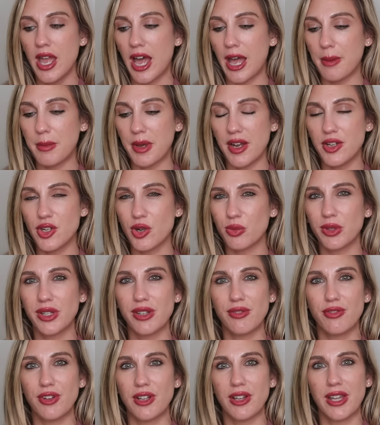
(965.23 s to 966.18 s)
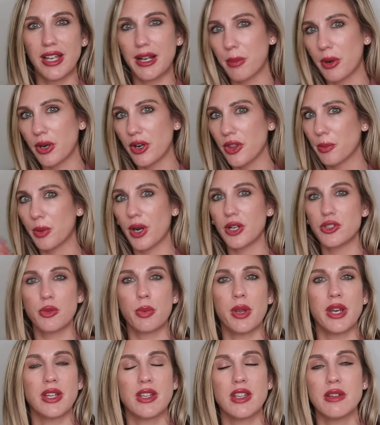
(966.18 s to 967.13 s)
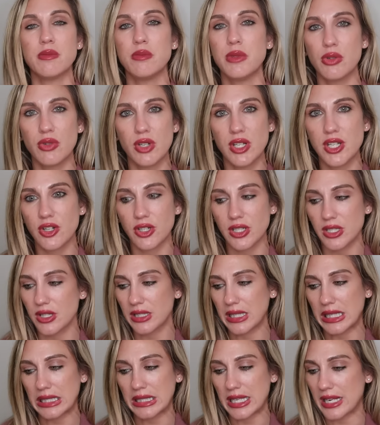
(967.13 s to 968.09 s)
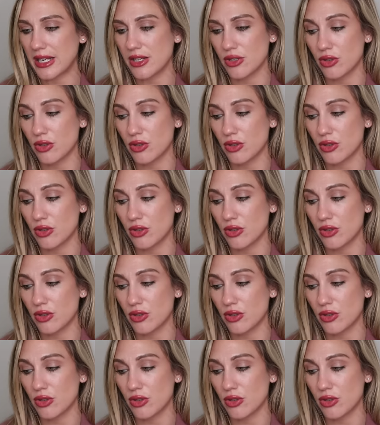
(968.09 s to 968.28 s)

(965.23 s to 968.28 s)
I don't really feel like a part of the Project Pan community or anything like that.